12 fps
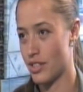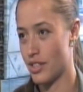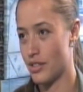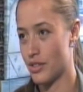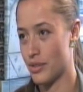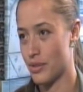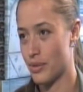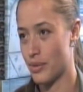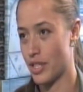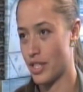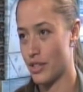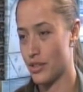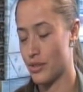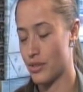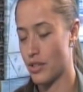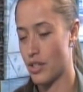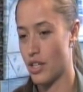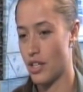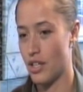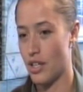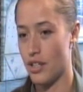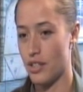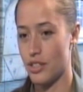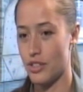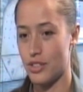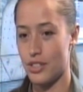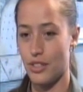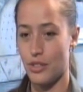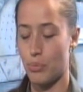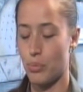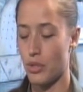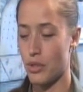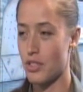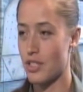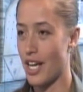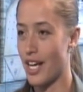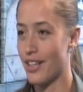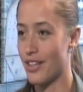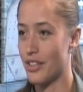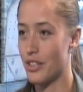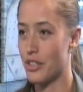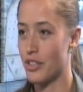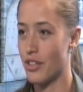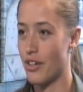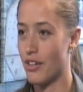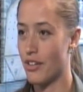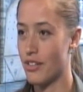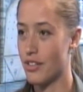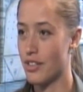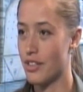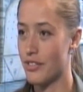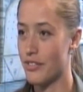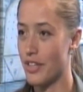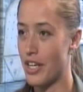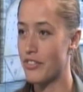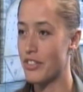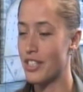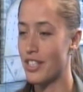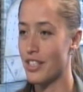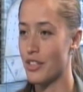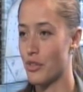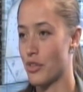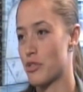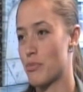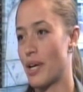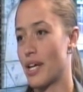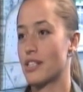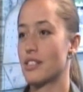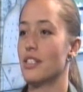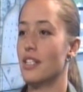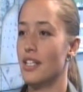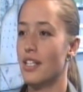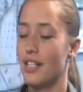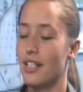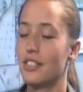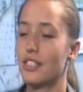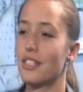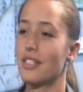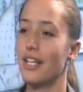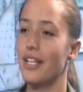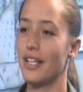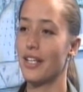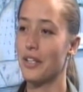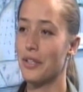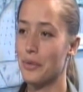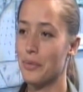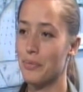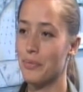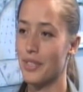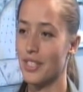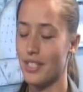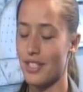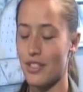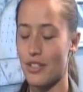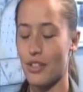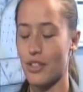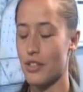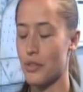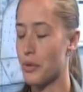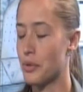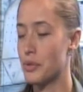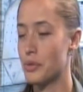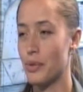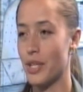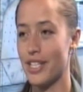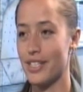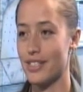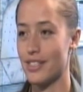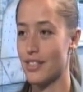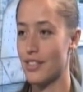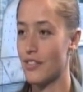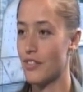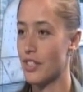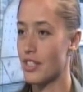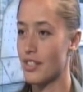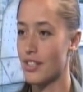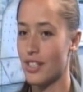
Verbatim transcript: you know, where you uh, you, you put aside all your all of everything you expect and just let it come in this in whole new ways and even